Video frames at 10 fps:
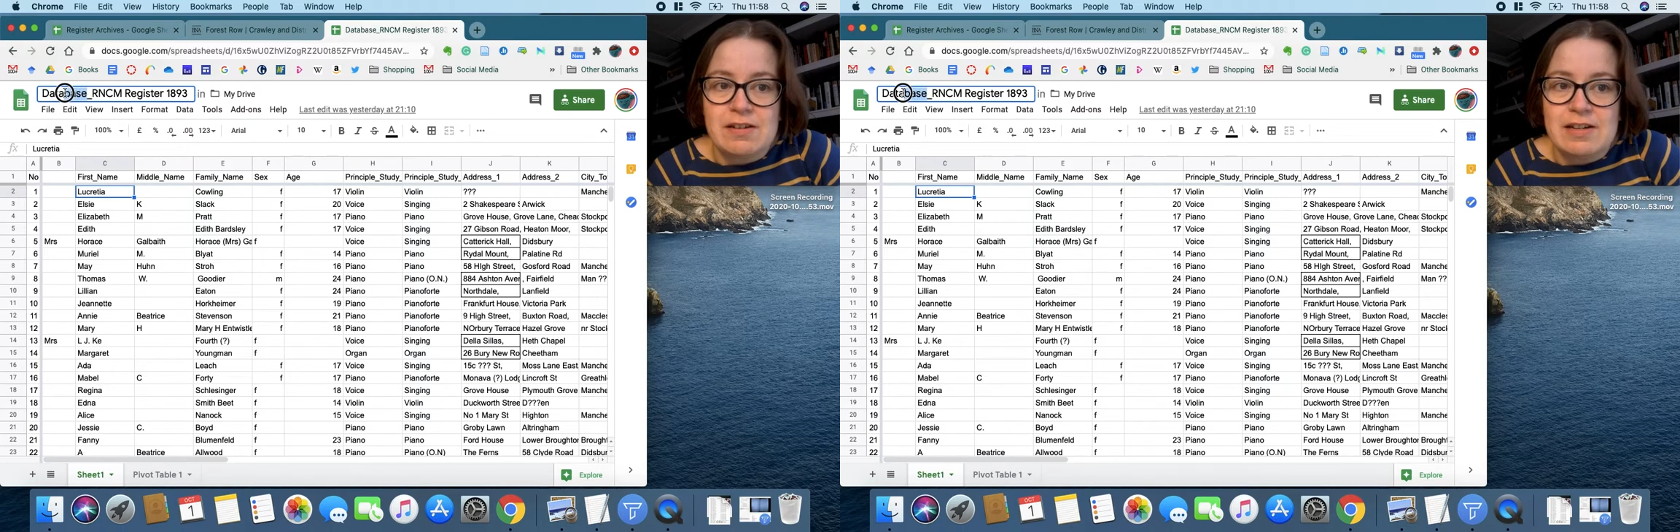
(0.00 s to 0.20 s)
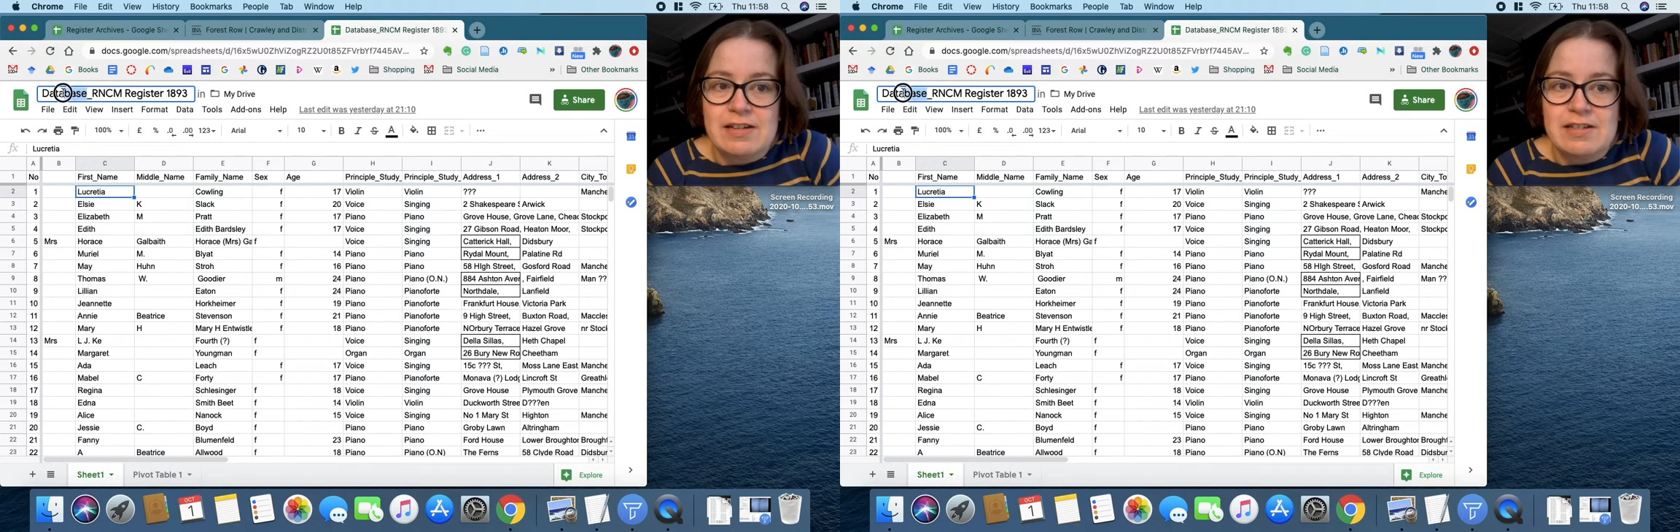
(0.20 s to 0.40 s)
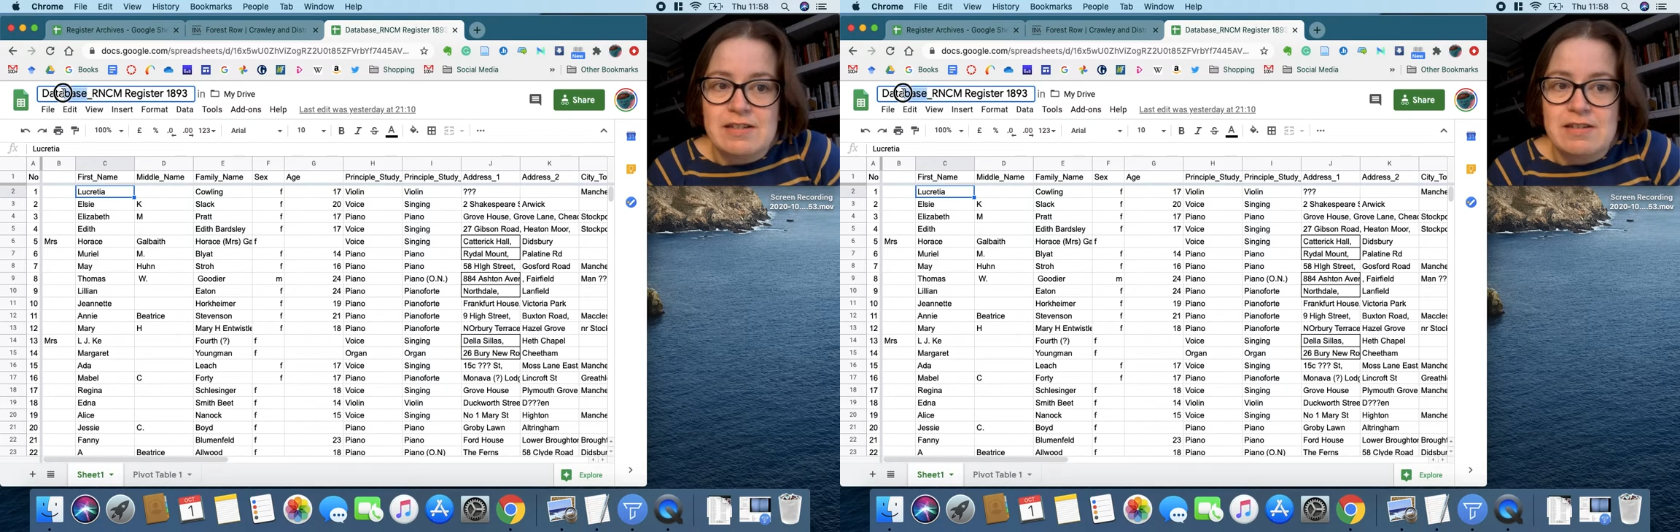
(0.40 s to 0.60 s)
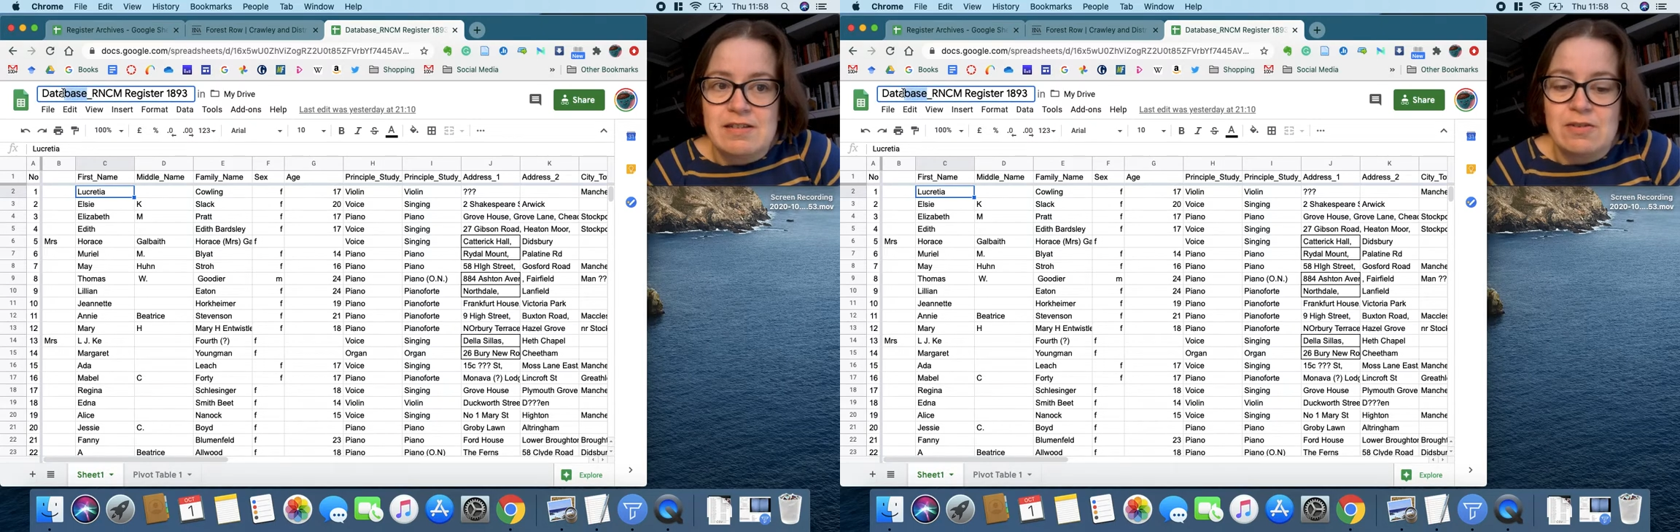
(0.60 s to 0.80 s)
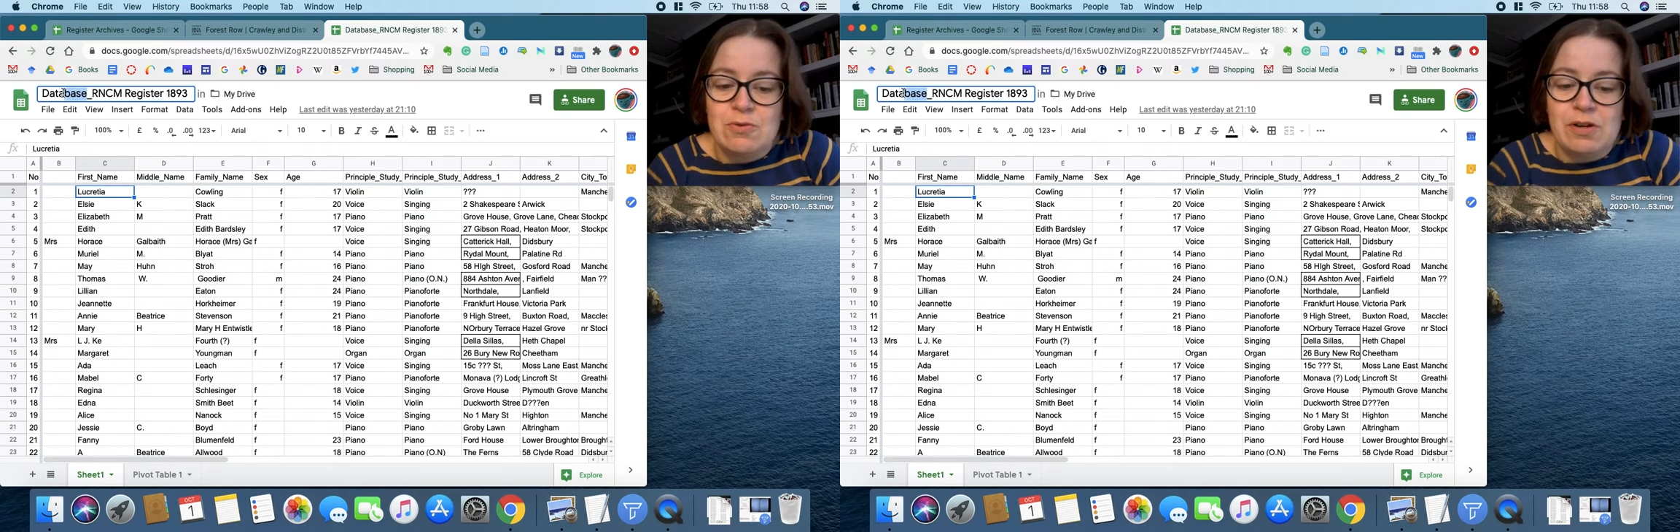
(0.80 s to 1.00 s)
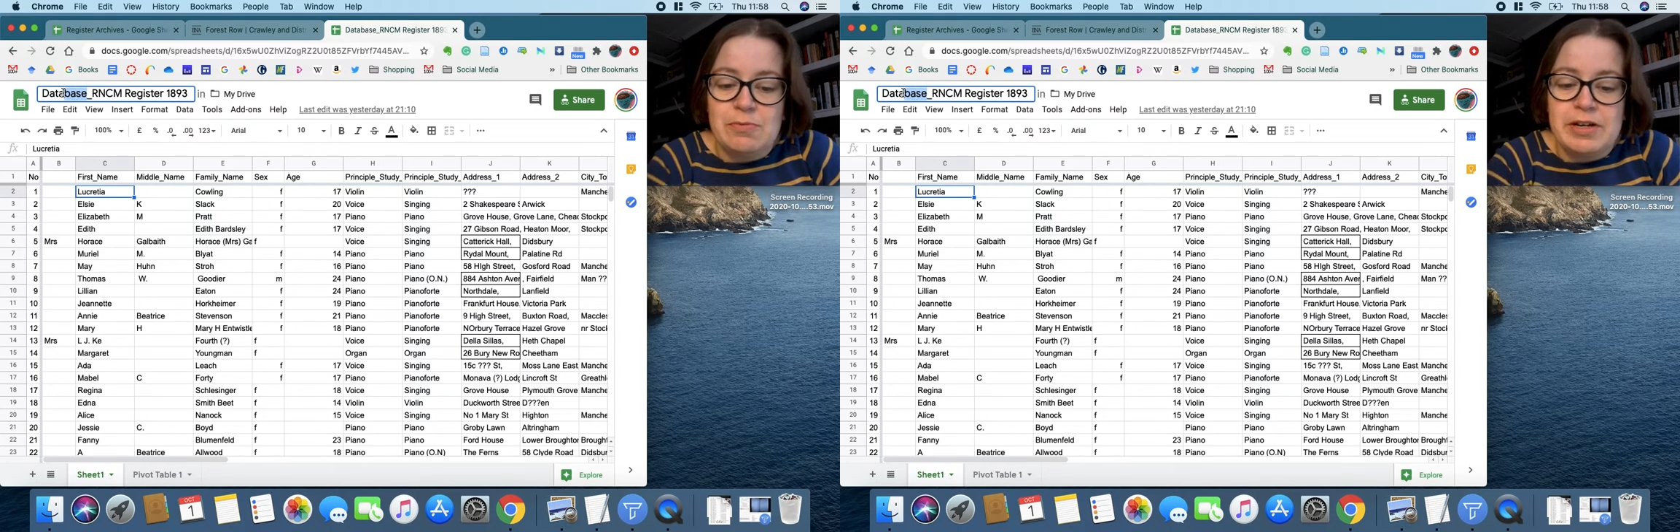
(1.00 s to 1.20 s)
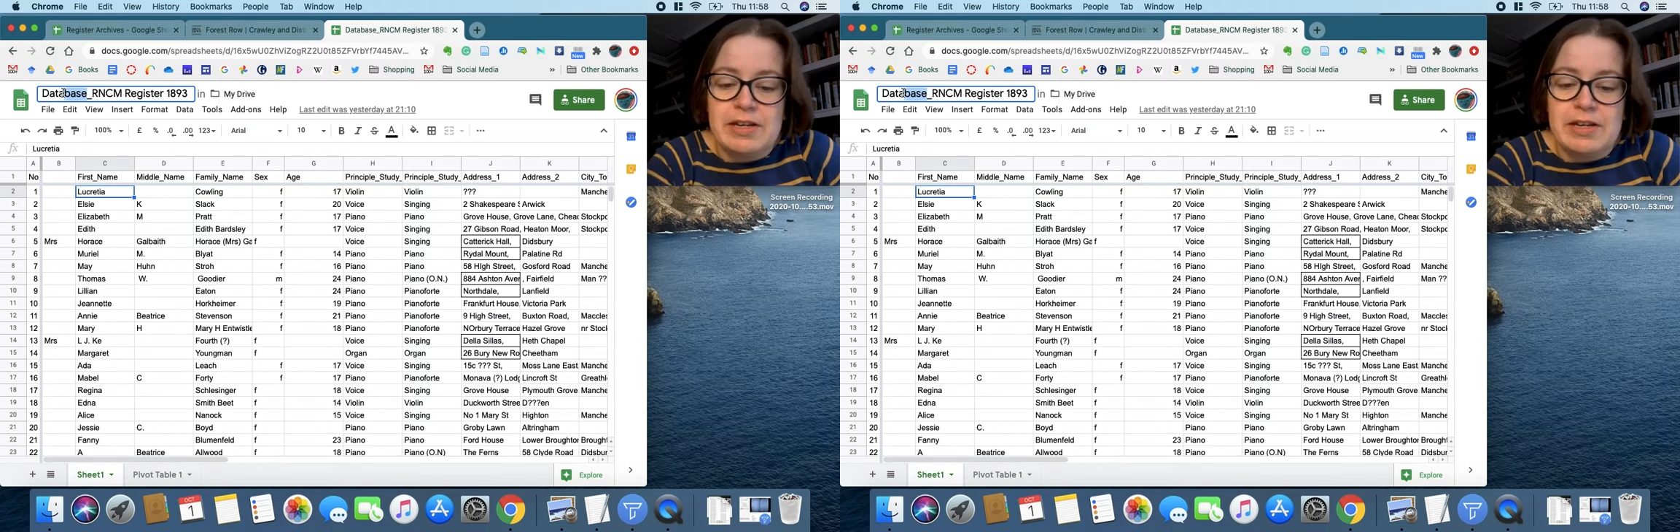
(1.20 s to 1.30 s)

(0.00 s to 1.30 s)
let's call it what it